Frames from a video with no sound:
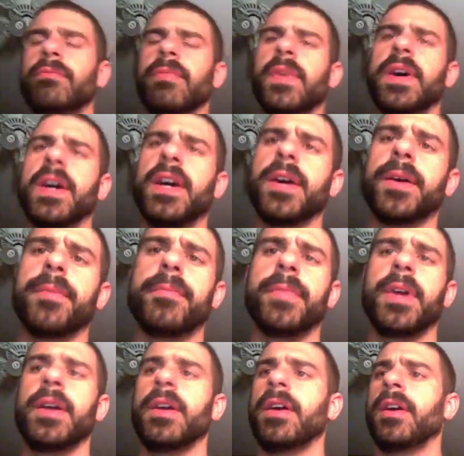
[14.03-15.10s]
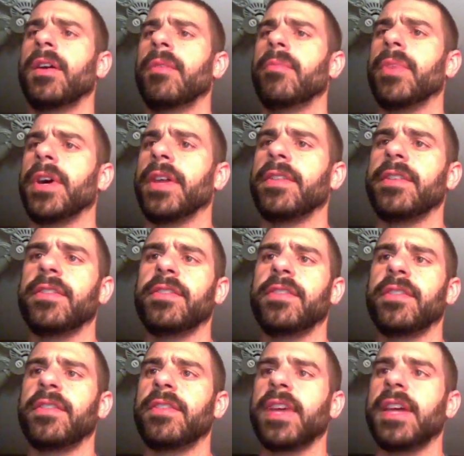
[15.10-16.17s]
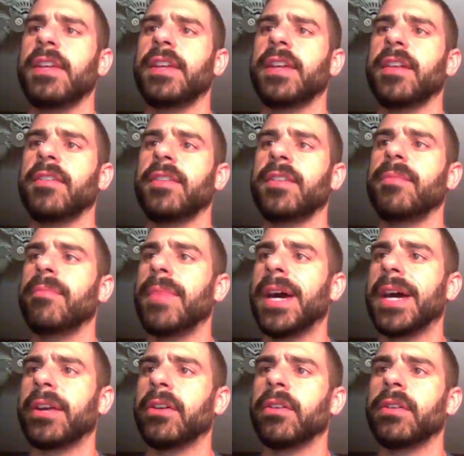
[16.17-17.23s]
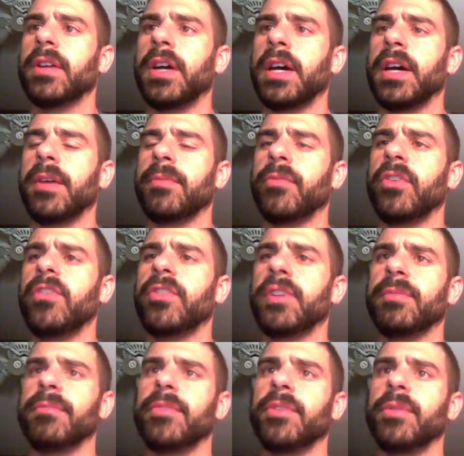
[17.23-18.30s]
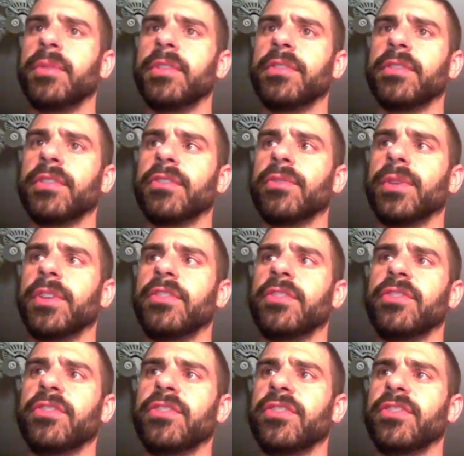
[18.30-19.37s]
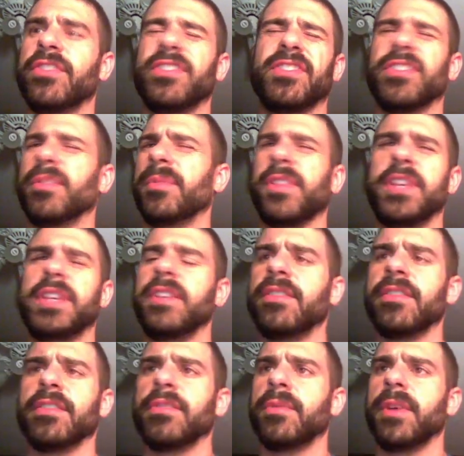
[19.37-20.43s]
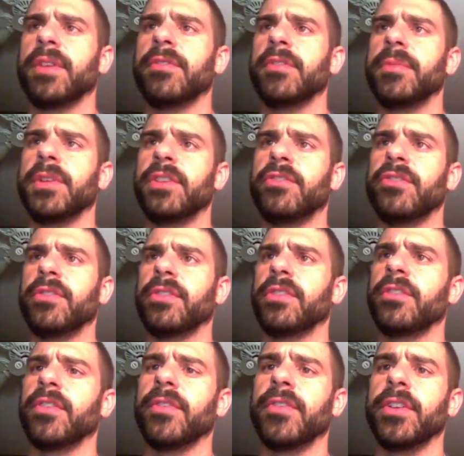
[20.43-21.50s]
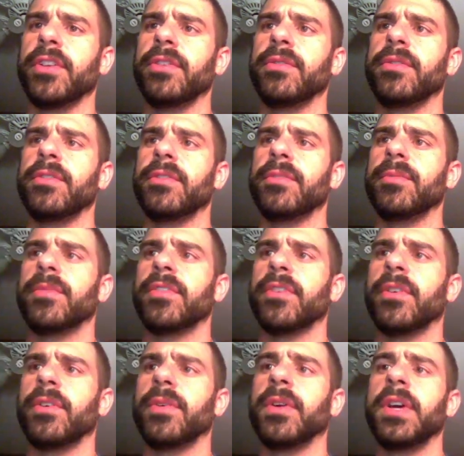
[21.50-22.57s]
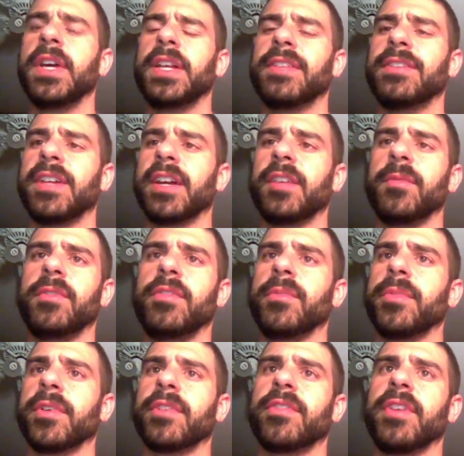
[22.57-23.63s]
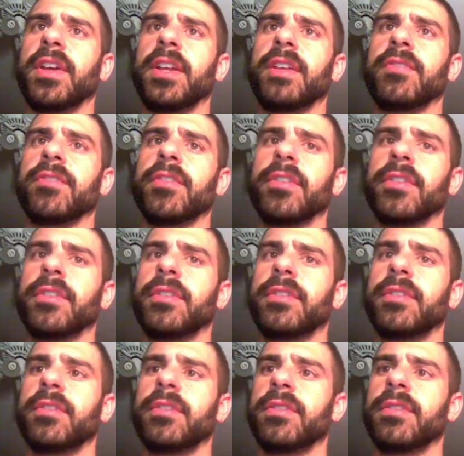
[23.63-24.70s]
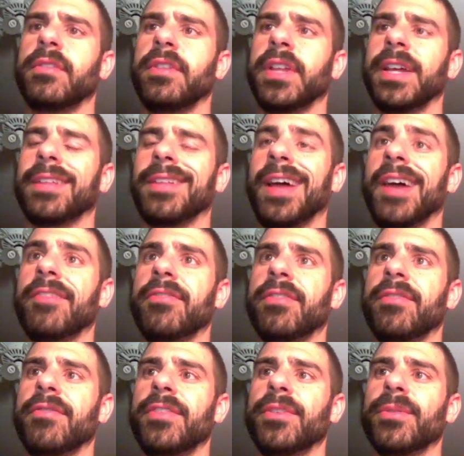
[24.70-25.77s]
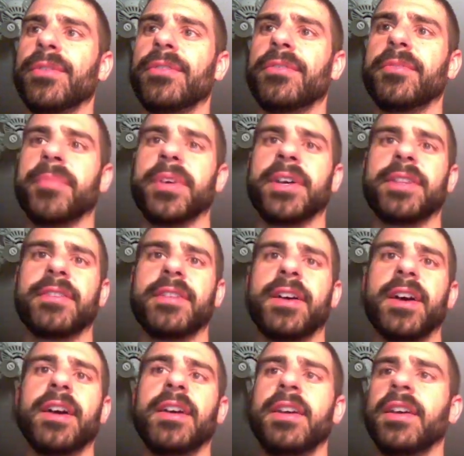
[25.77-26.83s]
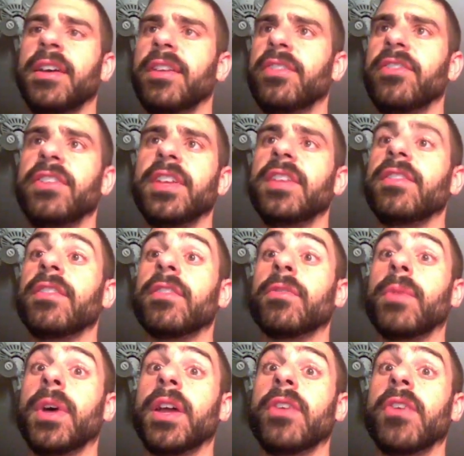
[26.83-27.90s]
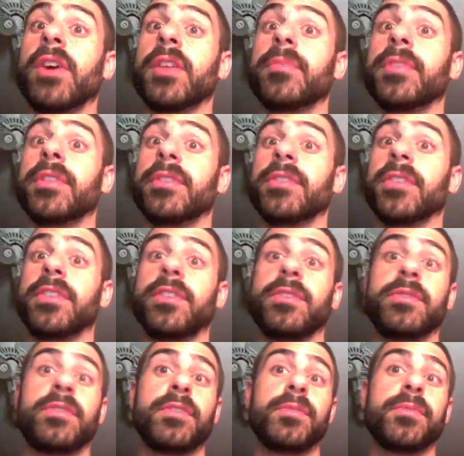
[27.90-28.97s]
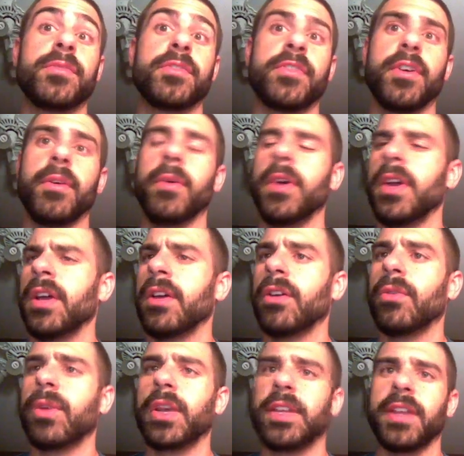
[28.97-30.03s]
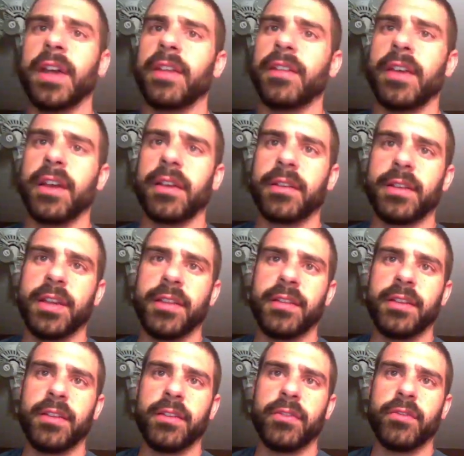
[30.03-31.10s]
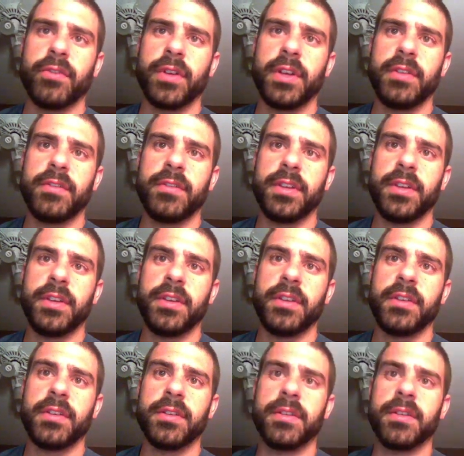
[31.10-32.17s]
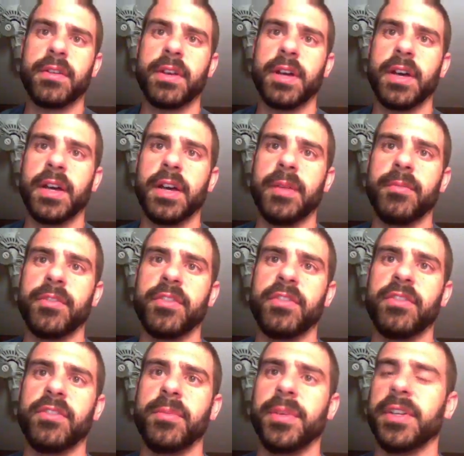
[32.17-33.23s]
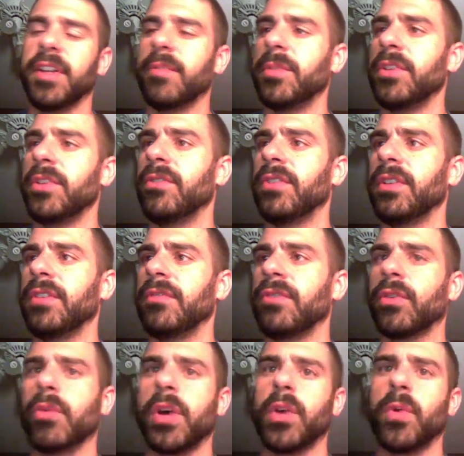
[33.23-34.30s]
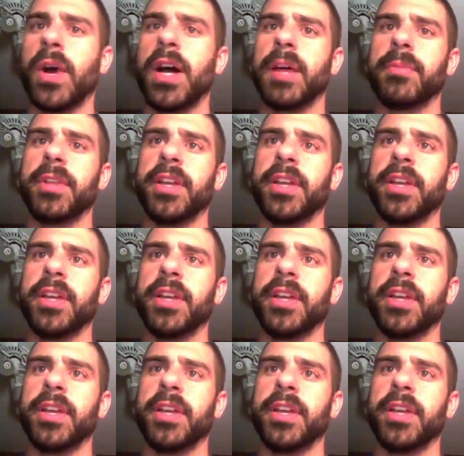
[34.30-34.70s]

Um, but this is Ad Nauseam Modern. Reason I'm doing this on Twitch is just this is going to be the easiest way for me to shoot this over to YouTube. So it's not going to be super exciting for like live viewers, but this is the easiest way I know how to put this on YouTube. So quick deck tech, nothing crazy. This is the build I've been using for quite a while.